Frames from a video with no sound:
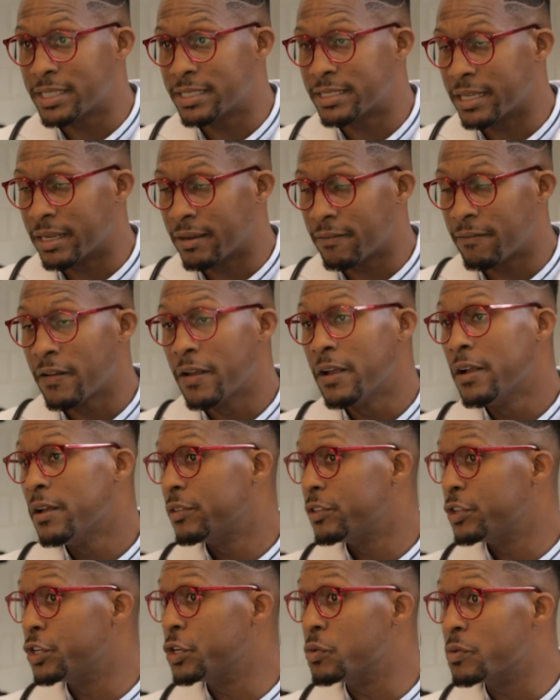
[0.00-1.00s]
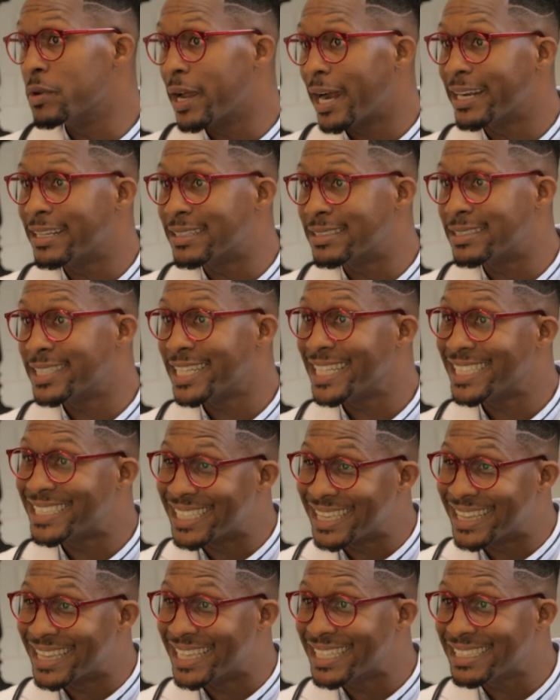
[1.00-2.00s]
as if the United States
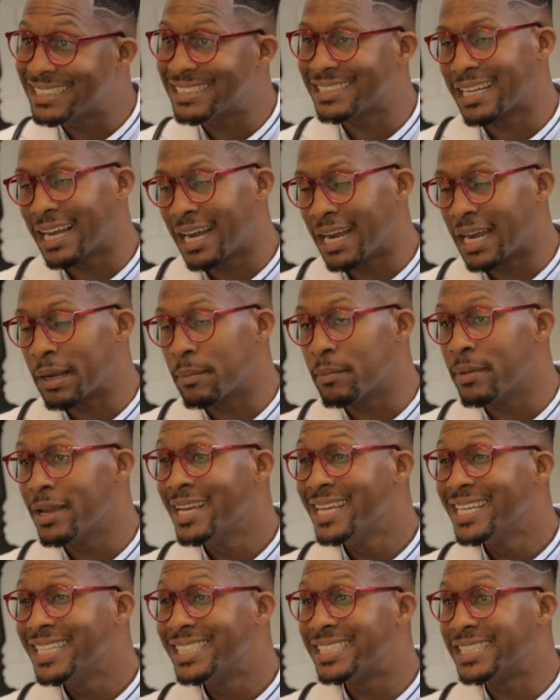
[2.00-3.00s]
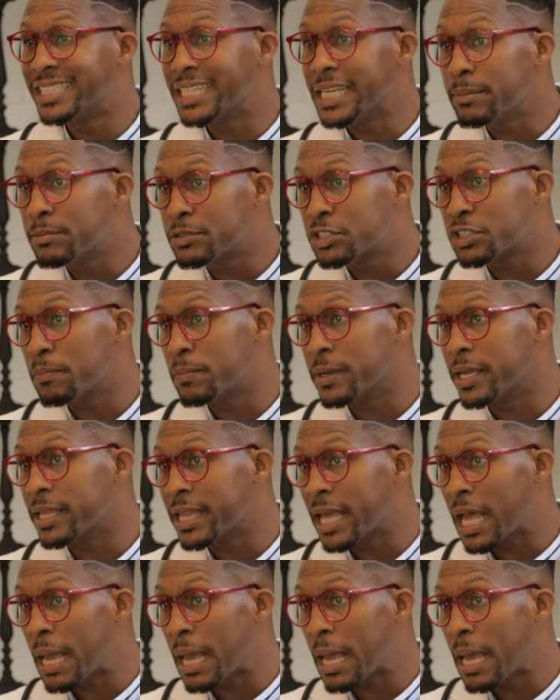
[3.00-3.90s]
at this time seems to be the